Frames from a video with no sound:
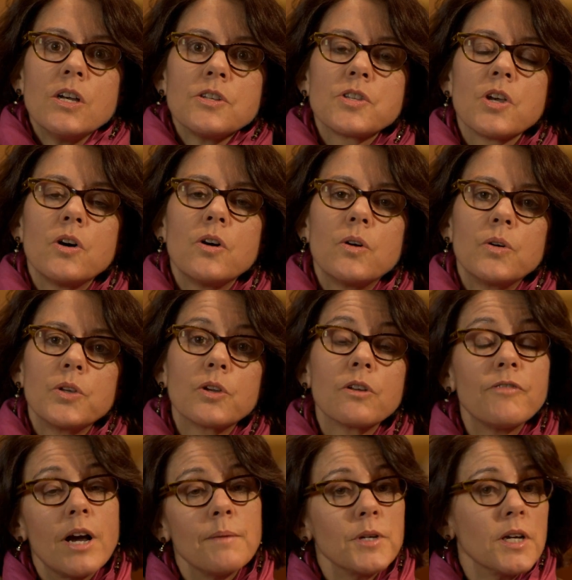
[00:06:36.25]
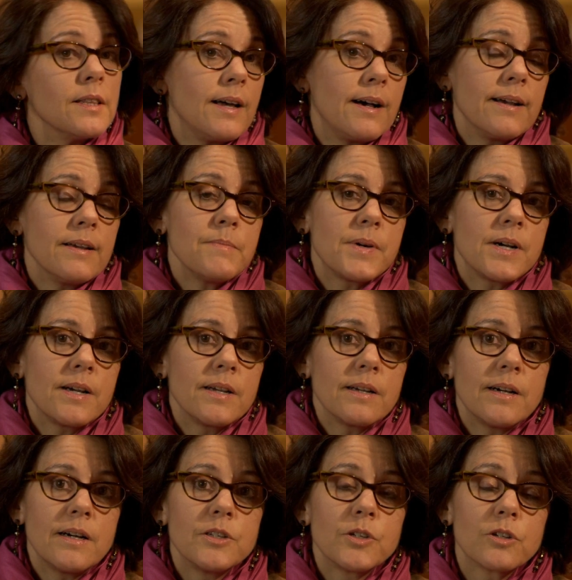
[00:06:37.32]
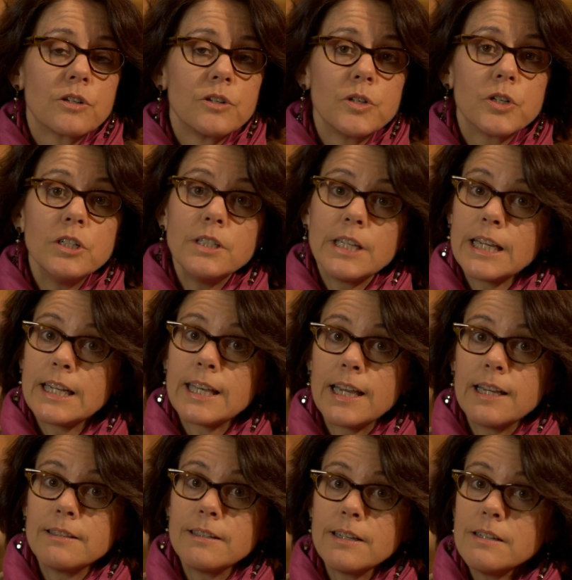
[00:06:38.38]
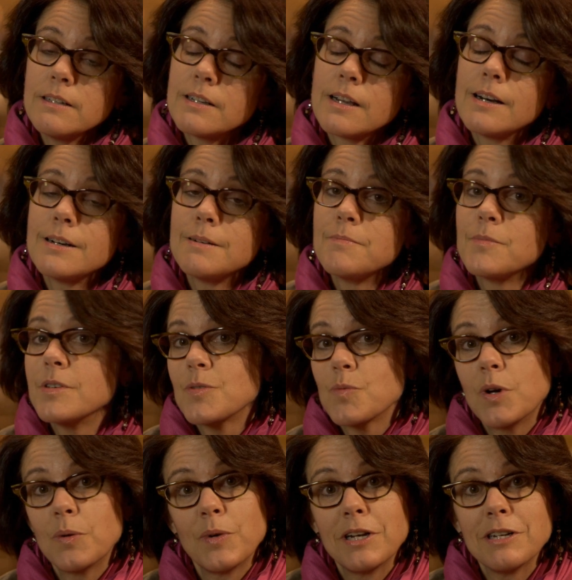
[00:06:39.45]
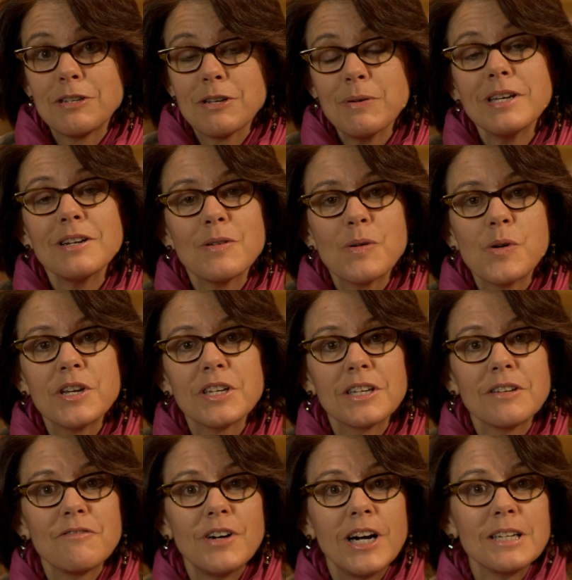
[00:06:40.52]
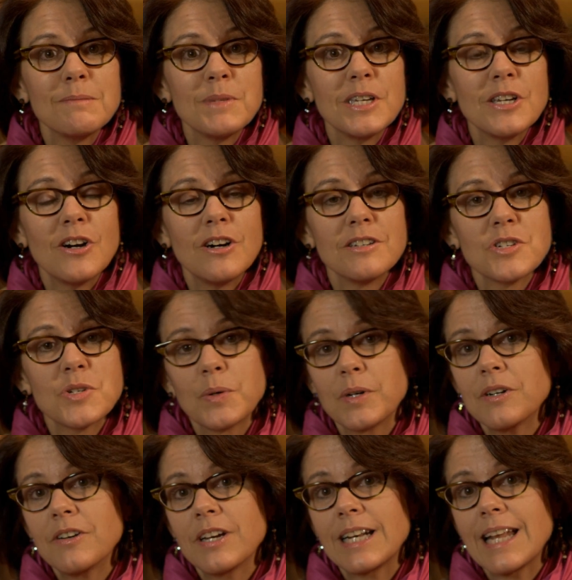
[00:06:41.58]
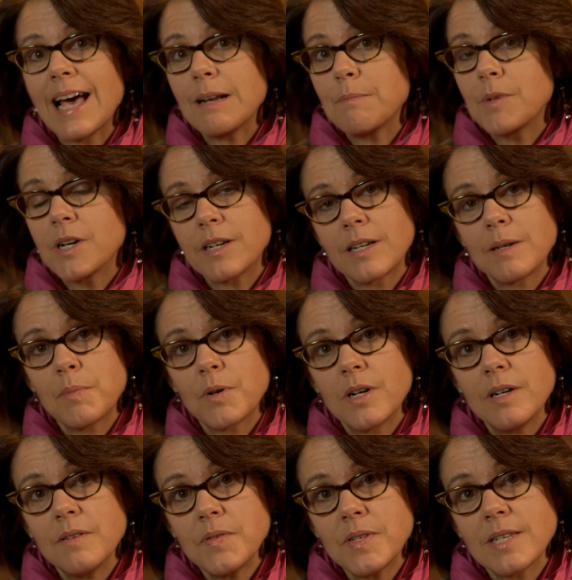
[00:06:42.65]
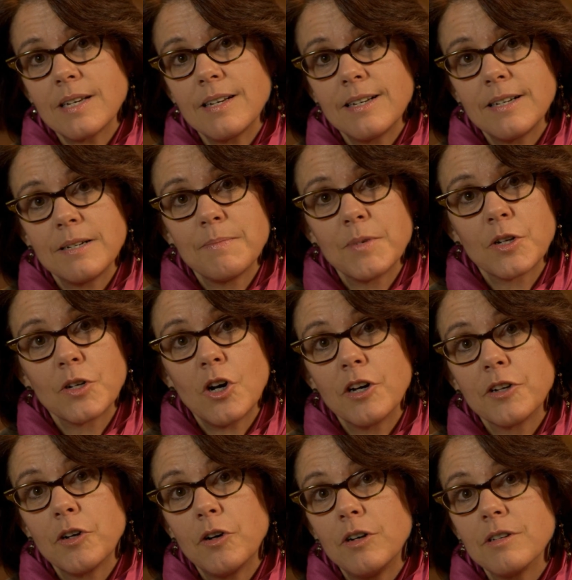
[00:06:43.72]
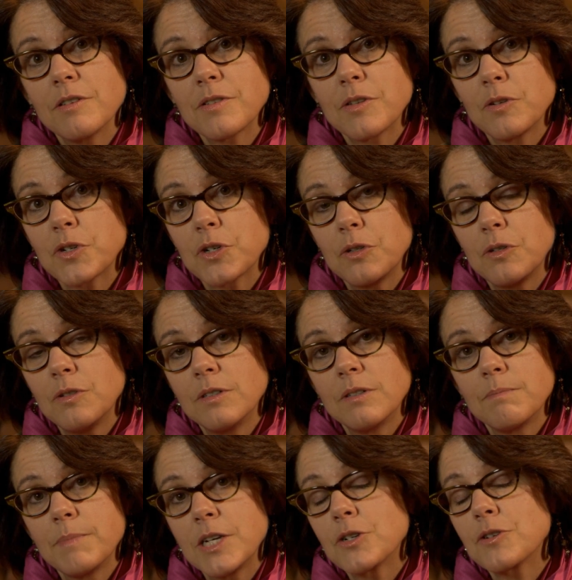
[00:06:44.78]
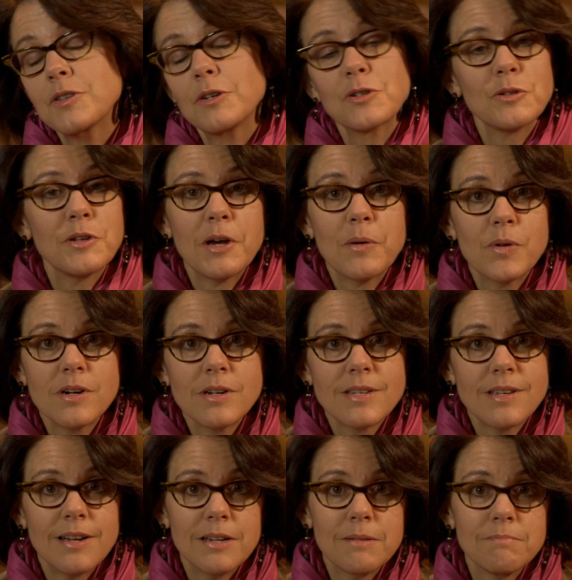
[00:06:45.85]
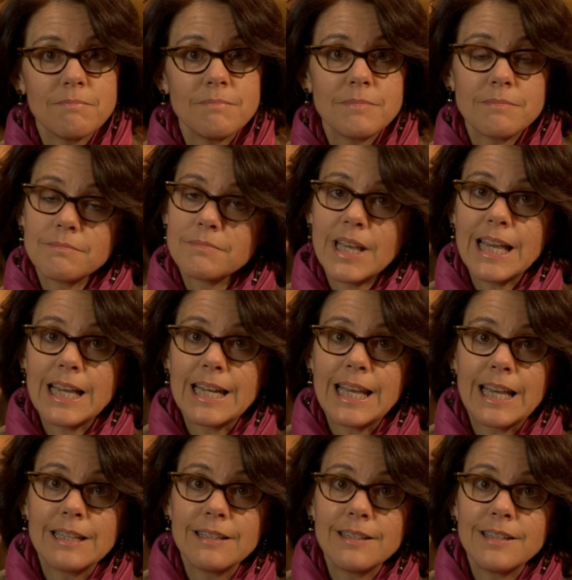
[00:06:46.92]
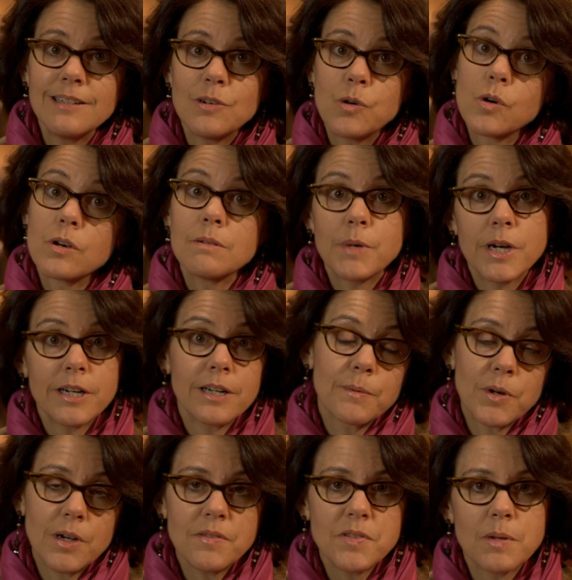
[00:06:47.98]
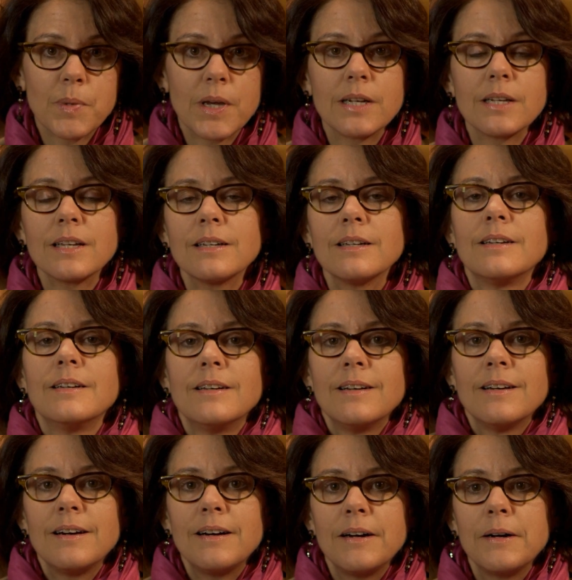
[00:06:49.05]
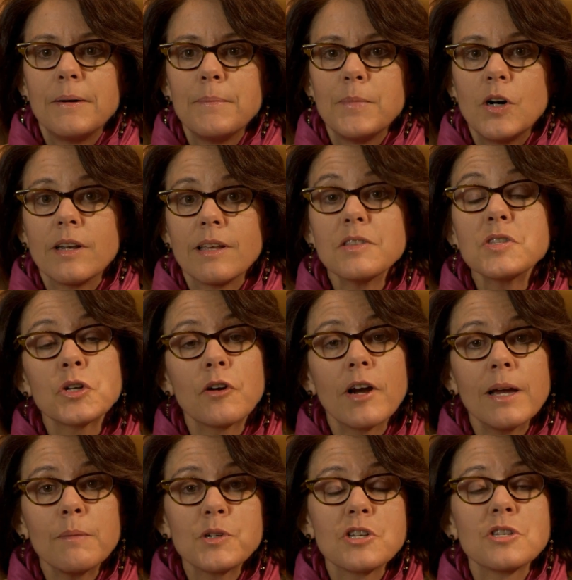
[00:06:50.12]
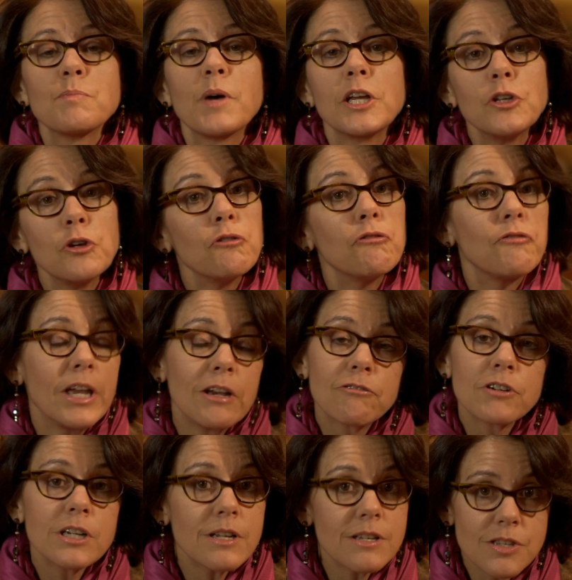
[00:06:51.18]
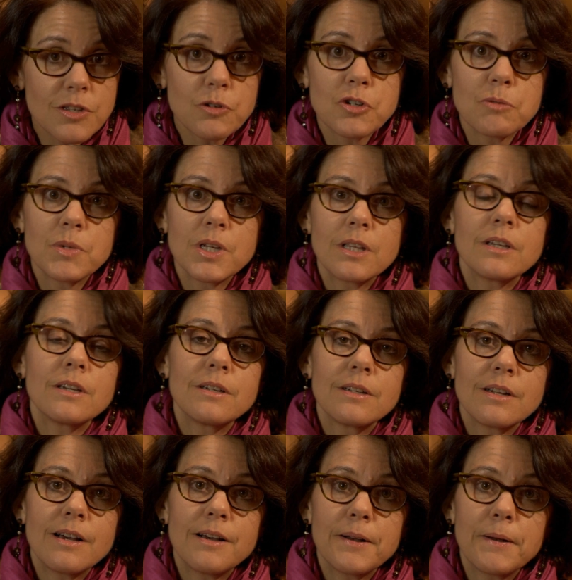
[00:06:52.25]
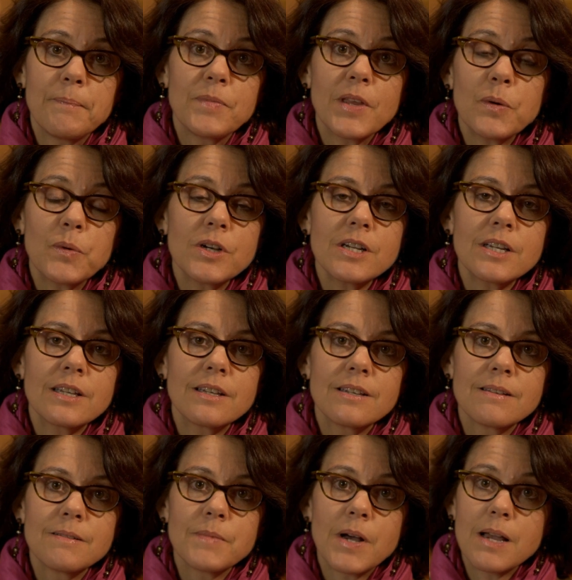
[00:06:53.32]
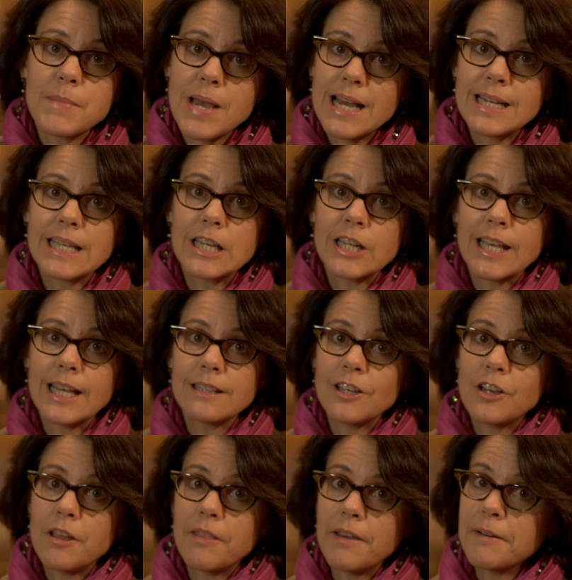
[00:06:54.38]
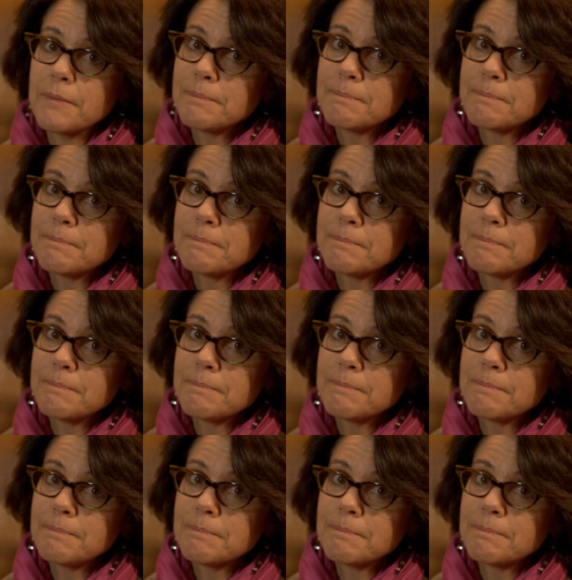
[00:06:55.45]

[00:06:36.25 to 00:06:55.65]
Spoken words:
So you can find me online by, you could Google Ann Handley is one way to do it, or you can find me on Twitter at @MarketingProfs. On all major social networks, I'm Ann Handley or Marketing Profs, depending. On Instagram, which is my new favorite social media network, I'm at Ann Handley on there.